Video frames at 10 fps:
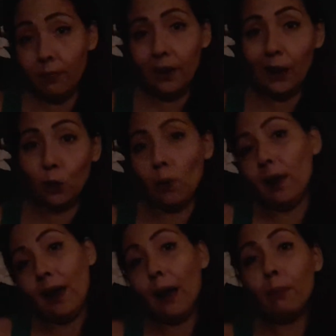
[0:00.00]
That's
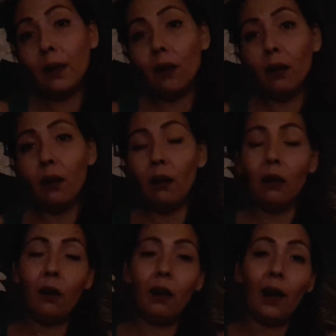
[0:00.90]
why I'm ill.
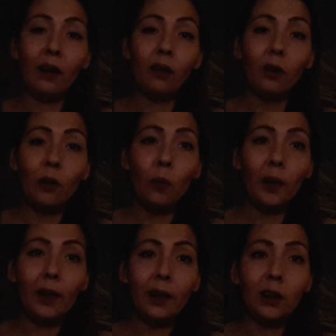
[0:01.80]
I don't know
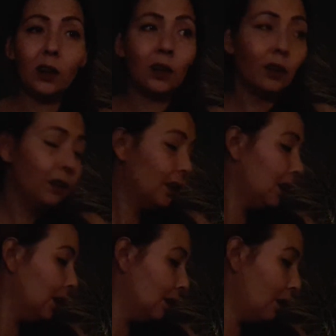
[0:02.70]
whether it's the
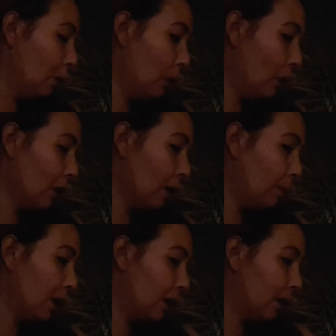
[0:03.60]
needle or water,
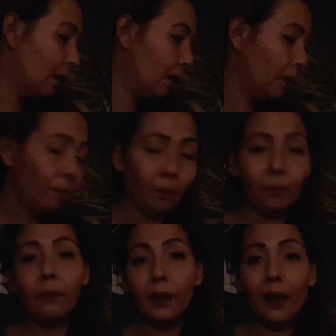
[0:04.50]
but
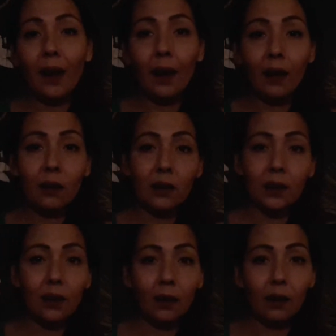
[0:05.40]
yeah, I got
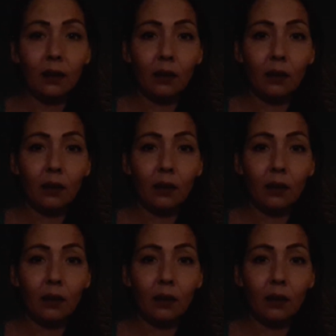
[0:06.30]
sick.